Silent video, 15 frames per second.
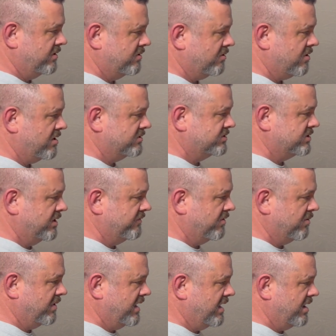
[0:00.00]
crossover
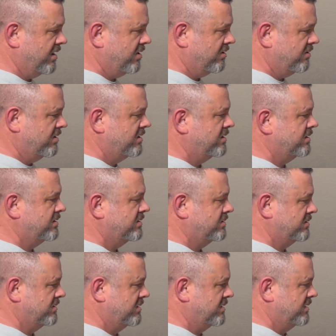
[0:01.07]
well.
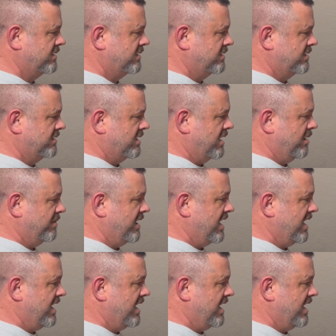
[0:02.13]
I'm